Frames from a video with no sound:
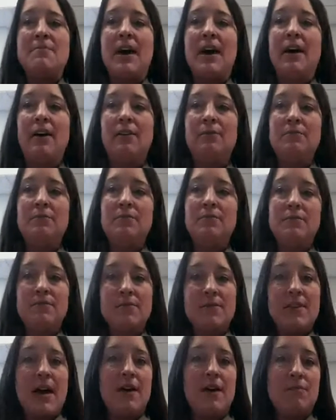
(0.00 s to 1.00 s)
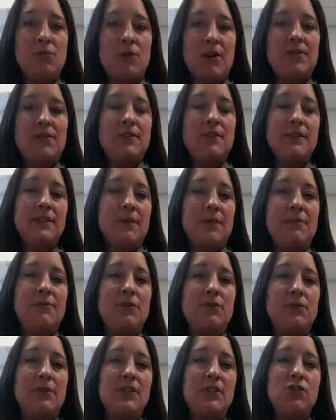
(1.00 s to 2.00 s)
help them with some of
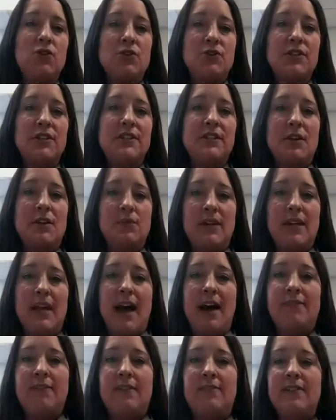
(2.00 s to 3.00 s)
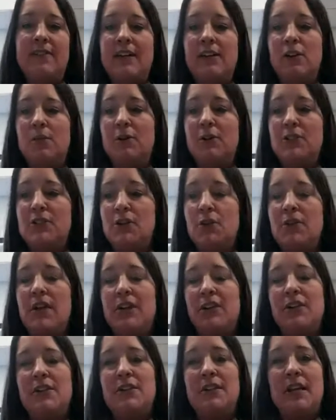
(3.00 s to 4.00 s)
the resources that we have available so they
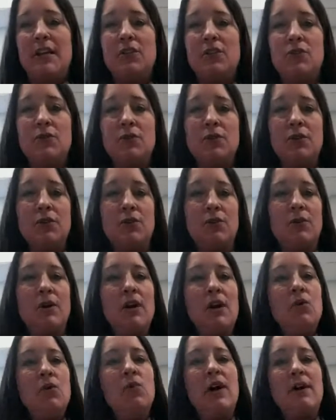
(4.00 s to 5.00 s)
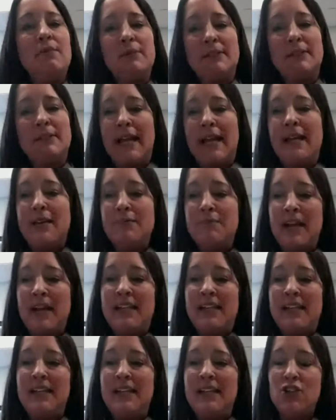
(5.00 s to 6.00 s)
could think through what planning
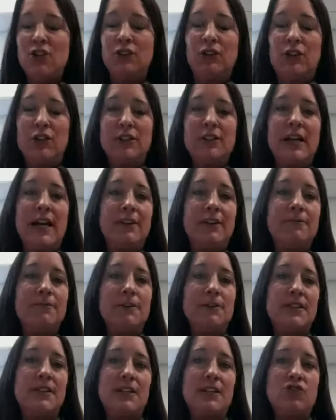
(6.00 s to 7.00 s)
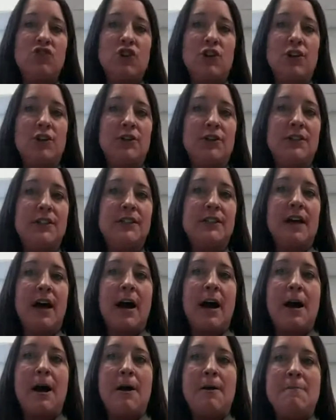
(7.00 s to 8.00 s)
might need to look like for teachers,
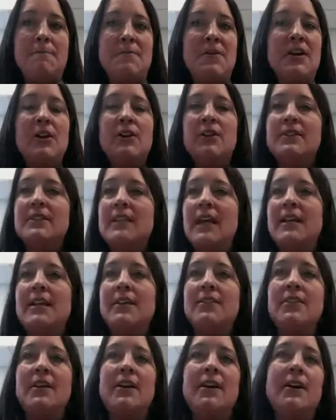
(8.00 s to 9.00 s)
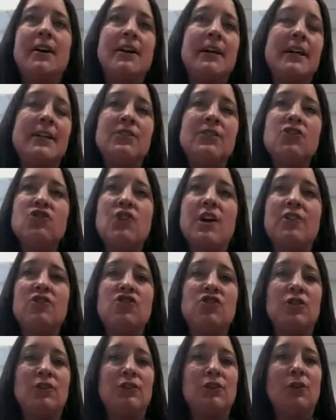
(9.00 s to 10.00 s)
setting their
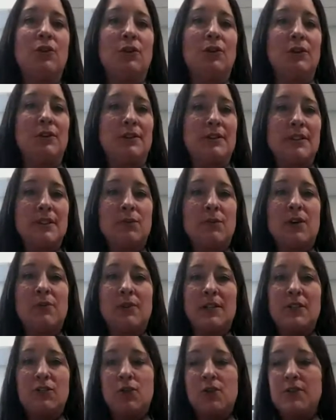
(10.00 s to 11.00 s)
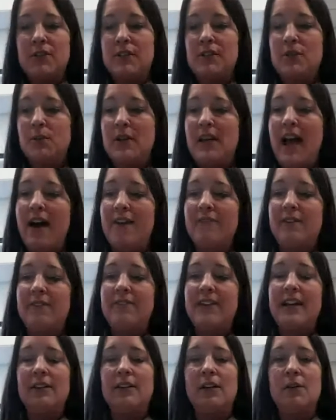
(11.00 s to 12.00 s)
instructional goals, what resources we have
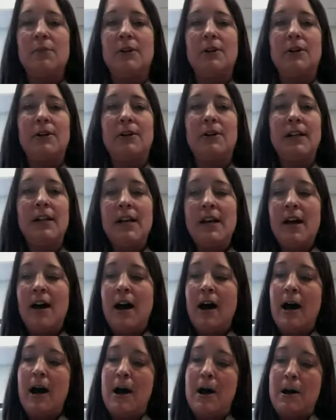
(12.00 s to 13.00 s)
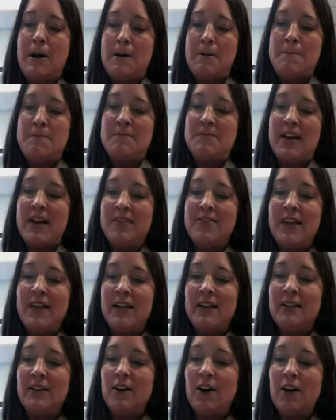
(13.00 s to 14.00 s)
available, and
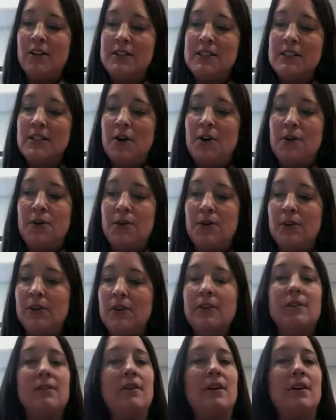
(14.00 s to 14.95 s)
then also